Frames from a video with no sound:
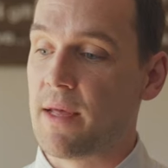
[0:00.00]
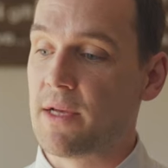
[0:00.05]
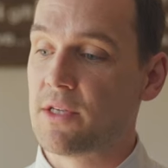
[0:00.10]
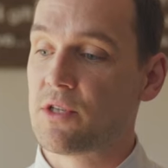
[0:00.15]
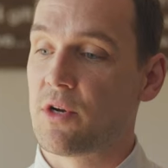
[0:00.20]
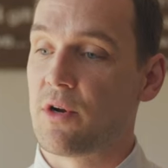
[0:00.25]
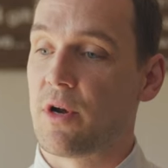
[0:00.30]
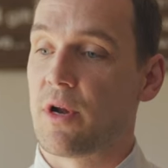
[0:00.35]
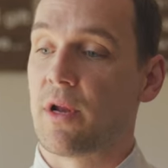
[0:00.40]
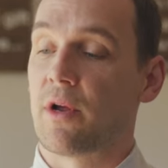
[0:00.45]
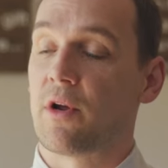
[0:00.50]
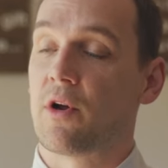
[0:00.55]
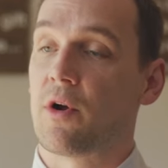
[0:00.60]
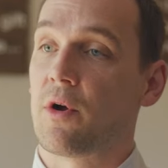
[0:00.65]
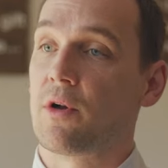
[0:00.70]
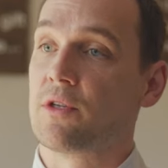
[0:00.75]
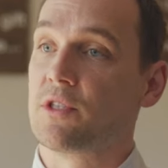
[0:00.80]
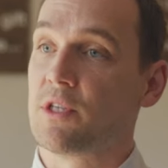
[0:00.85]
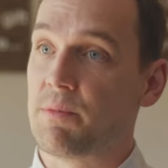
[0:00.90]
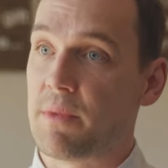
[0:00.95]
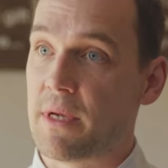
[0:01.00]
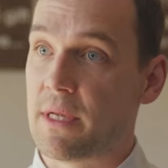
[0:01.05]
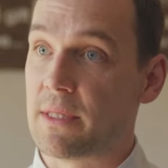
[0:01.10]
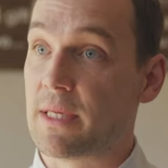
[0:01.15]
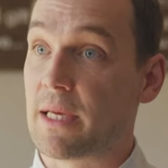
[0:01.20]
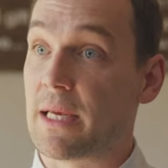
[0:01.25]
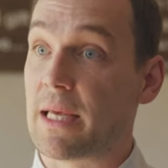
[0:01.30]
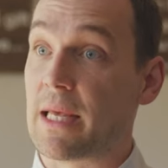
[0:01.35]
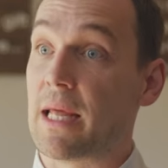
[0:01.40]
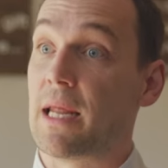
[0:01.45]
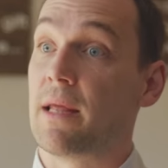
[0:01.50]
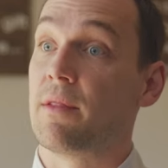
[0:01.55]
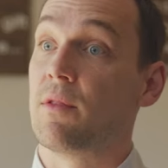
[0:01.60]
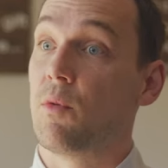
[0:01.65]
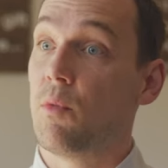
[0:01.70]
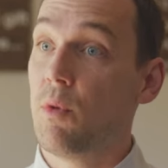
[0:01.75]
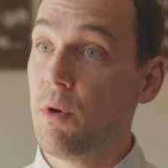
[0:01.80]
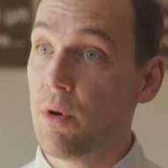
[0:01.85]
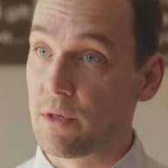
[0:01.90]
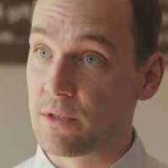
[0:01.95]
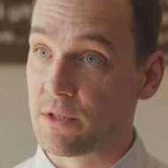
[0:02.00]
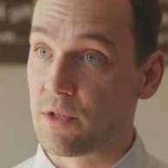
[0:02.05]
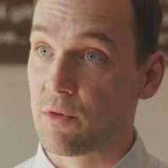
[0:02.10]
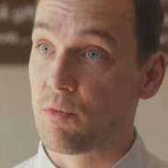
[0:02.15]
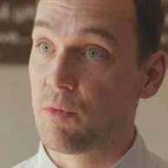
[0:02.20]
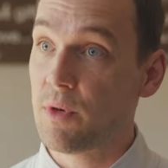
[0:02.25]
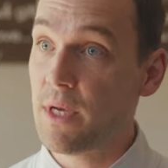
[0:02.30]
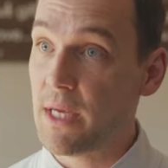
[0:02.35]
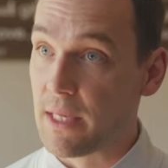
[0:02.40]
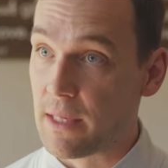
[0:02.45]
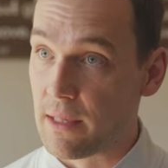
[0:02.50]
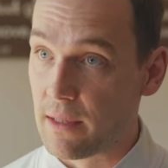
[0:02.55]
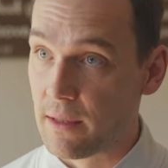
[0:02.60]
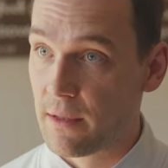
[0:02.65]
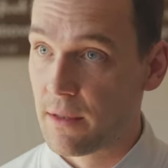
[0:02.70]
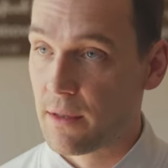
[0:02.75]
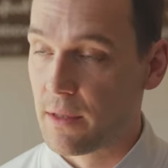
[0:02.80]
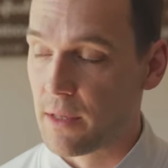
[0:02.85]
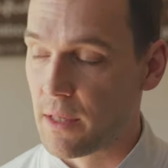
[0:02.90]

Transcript: they started encouraging me to get in the Word, to read.